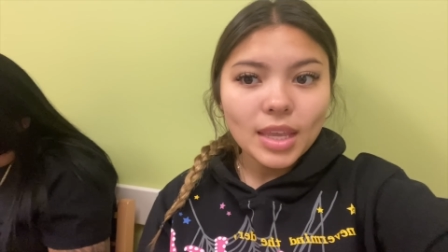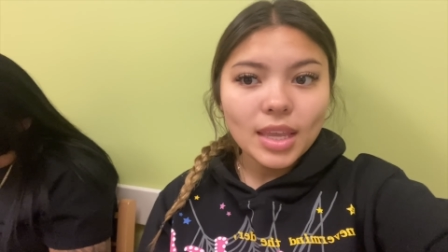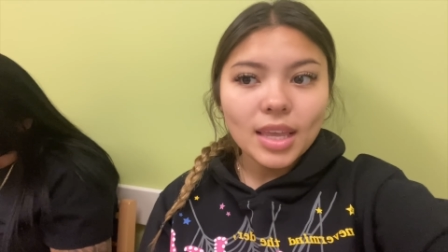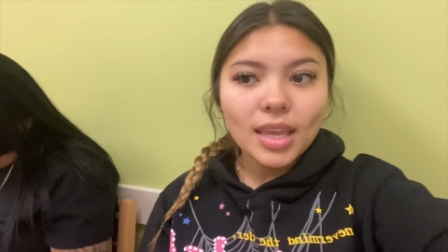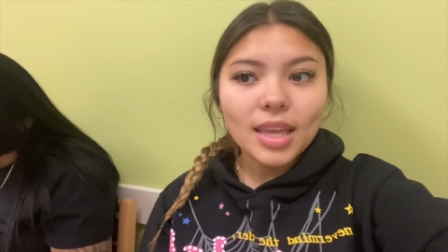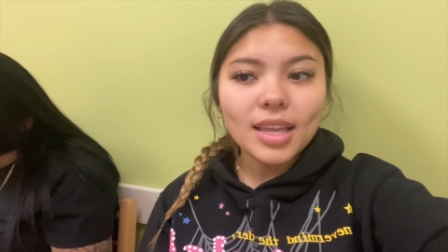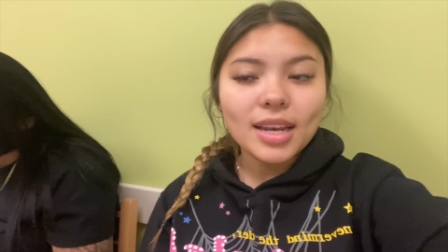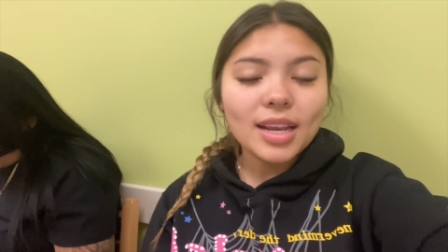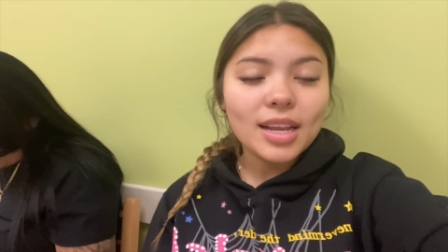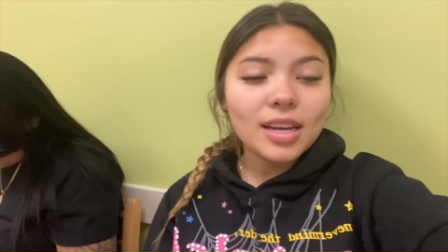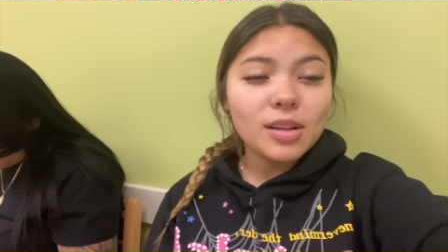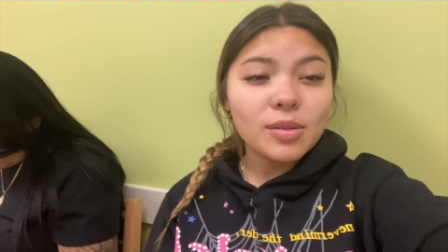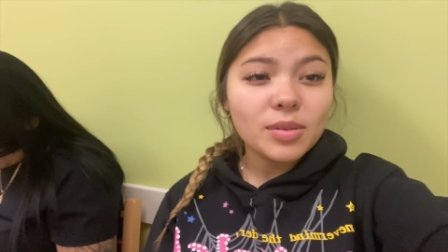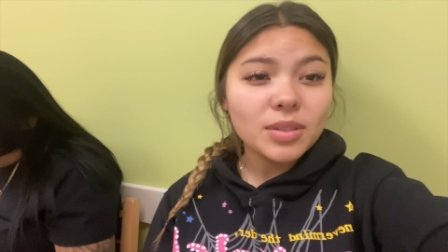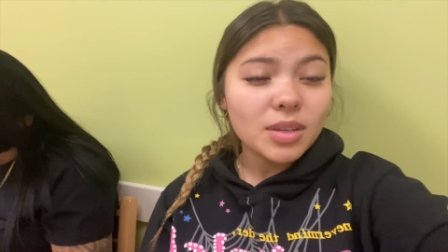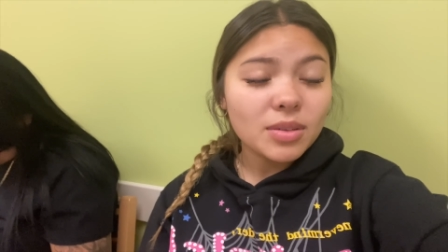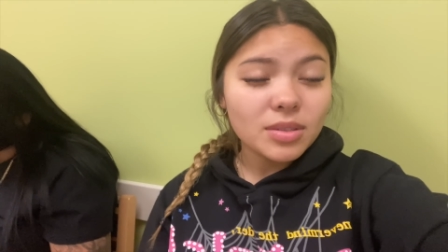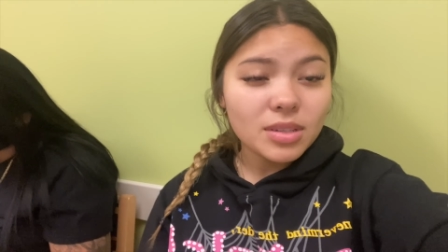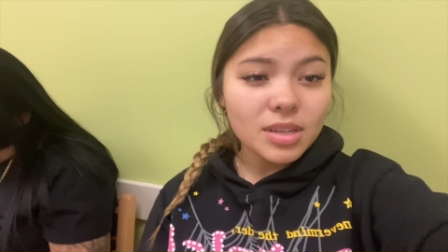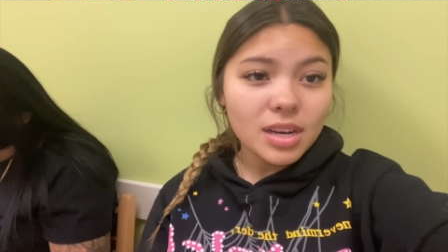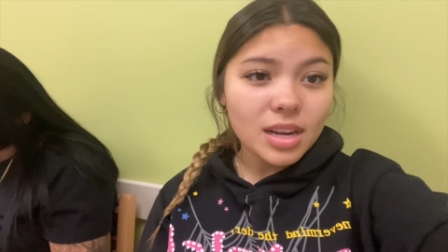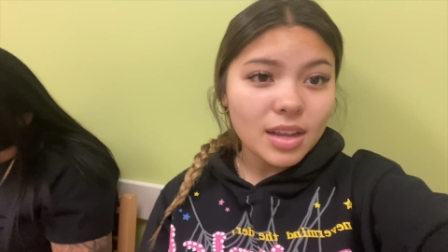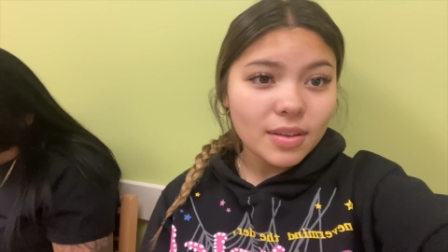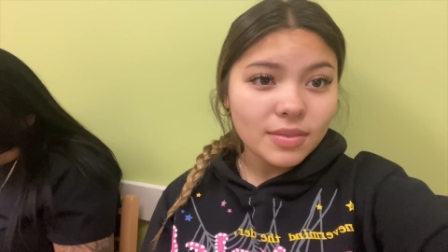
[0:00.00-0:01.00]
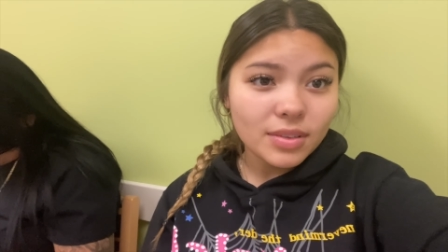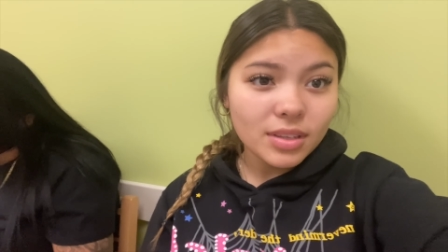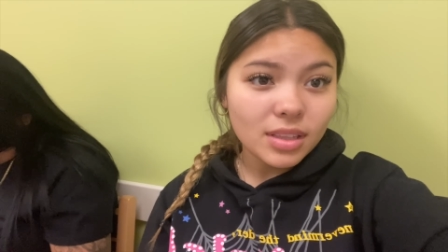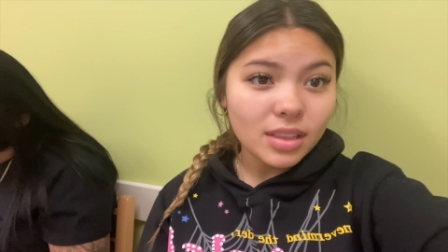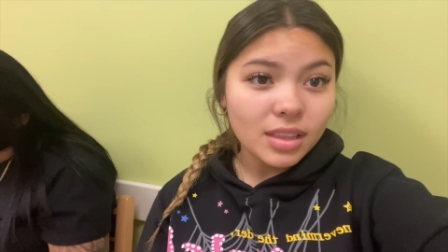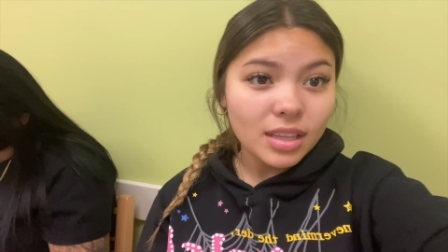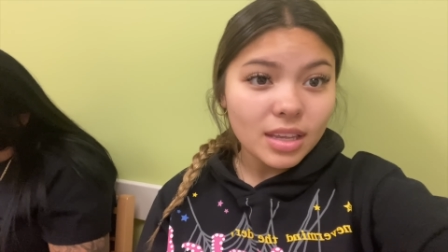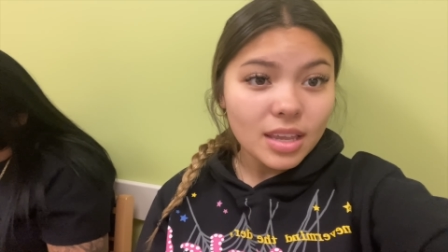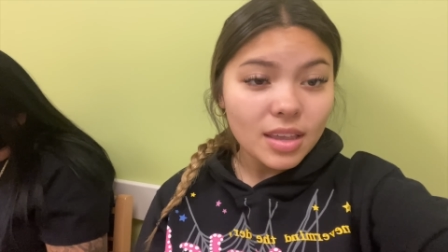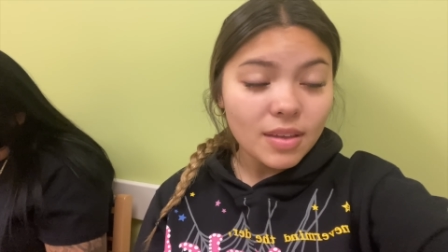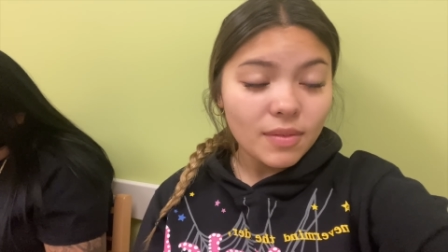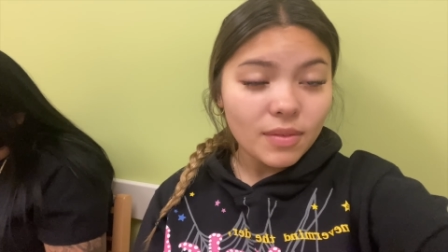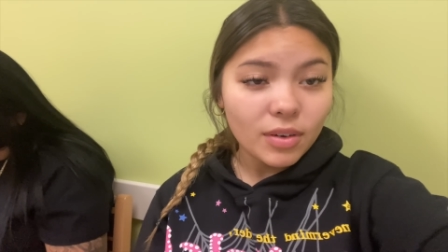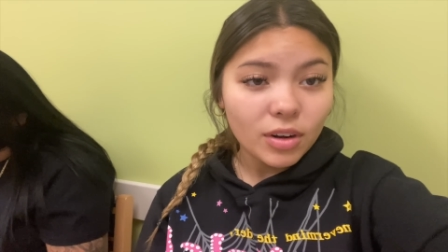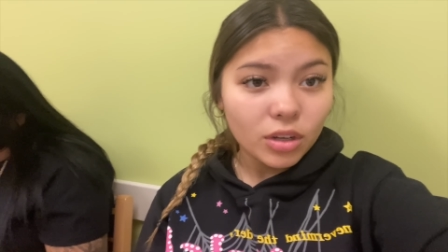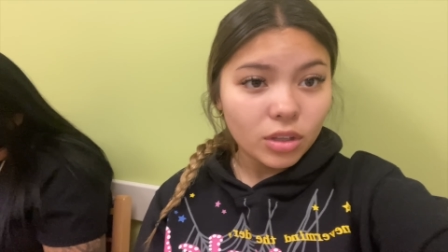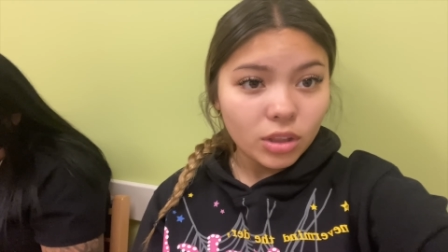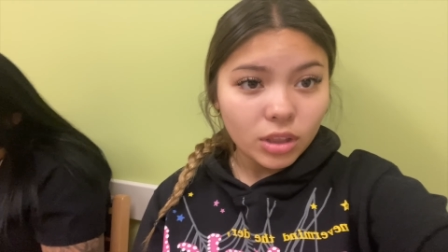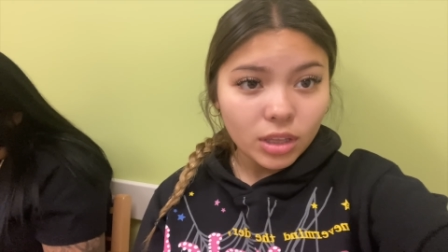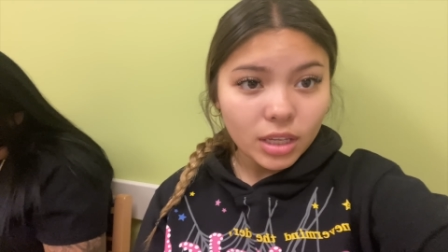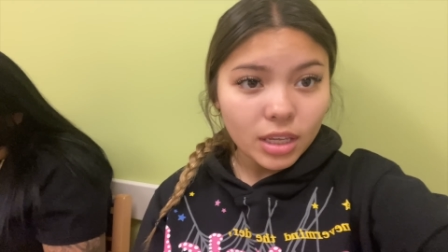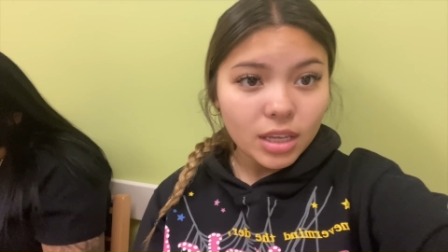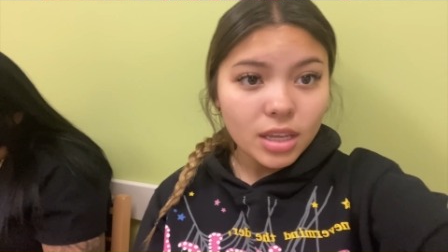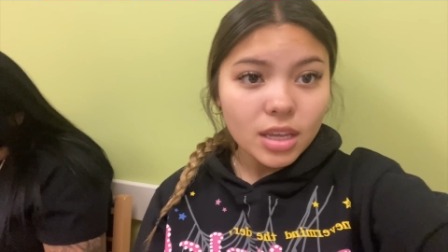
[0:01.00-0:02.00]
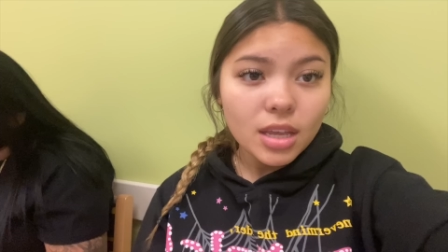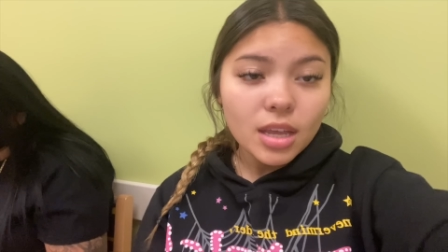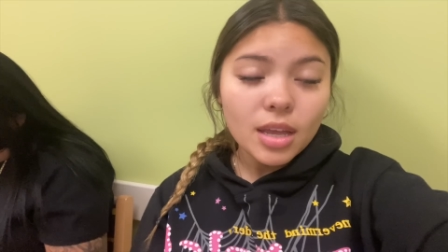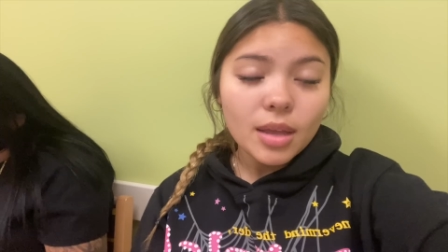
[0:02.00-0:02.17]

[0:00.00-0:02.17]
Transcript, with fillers: And anyways, I was going to have to leave early